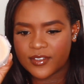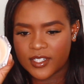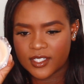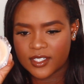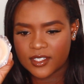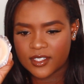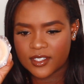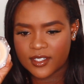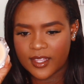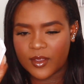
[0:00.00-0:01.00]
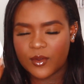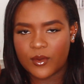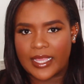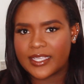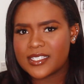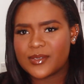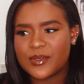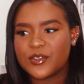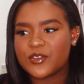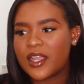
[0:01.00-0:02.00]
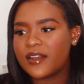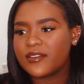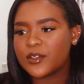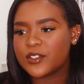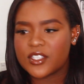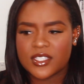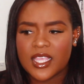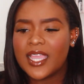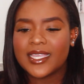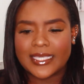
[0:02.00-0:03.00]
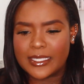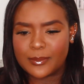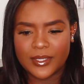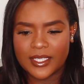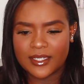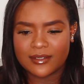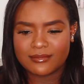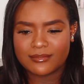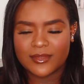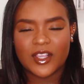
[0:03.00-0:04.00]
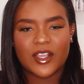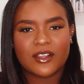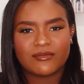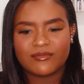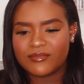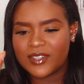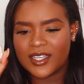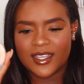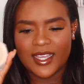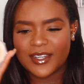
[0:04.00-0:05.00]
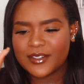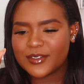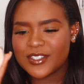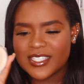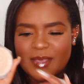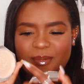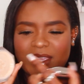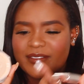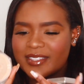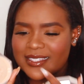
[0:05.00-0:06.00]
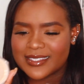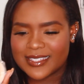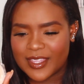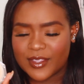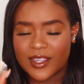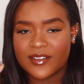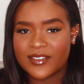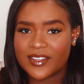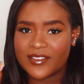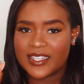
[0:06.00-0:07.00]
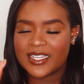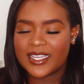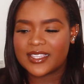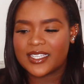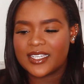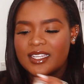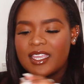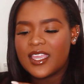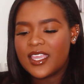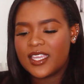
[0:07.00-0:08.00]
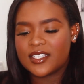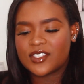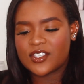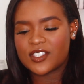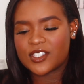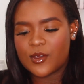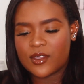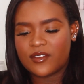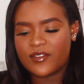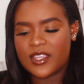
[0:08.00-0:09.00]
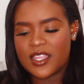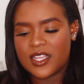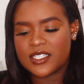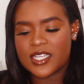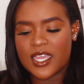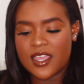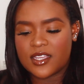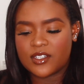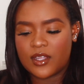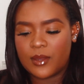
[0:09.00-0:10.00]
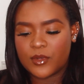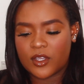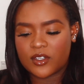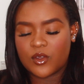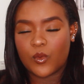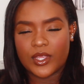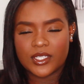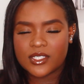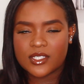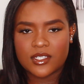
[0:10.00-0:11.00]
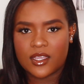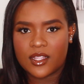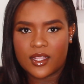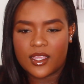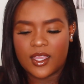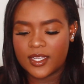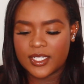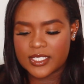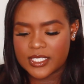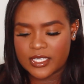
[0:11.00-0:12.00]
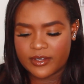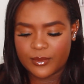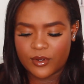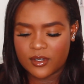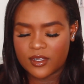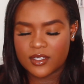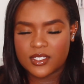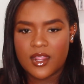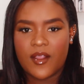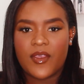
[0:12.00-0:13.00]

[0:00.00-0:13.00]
for like, I guess when you travel or just keeping it, I don't know, just keeping everything together. I really like that. It's just so convenient. I am not gonna waste unnecessary product.